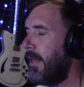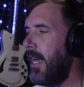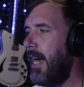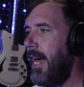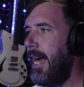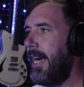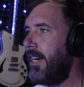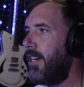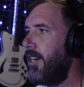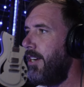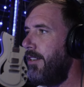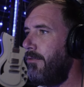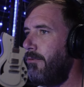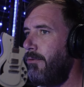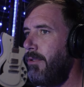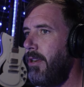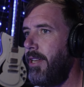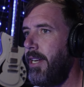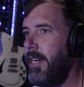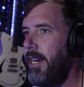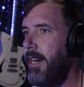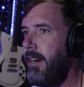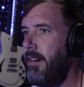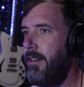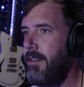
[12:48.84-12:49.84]
I couldn't
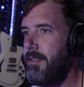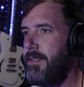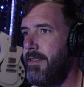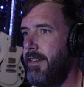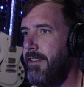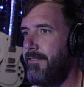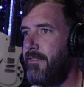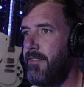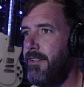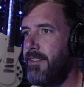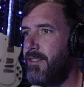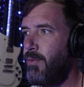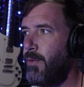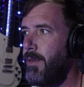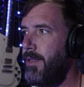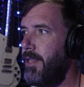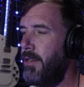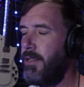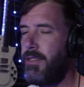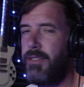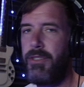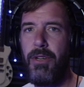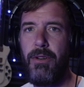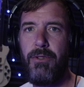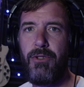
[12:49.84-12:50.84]
really hear a difference when
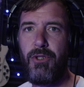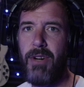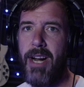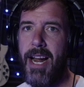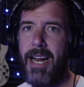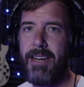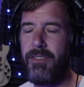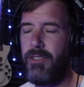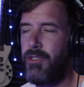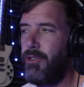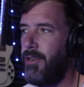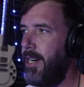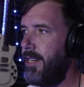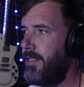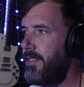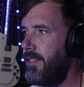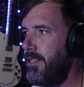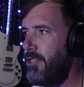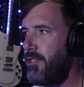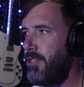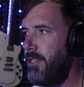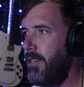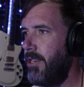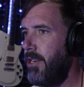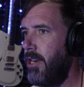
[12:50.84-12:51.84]
those two tracks
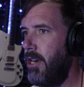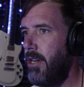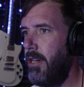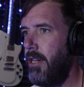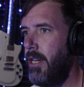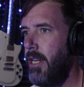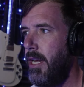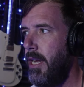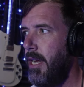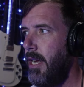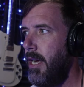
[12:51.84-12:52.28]
transitioned at all.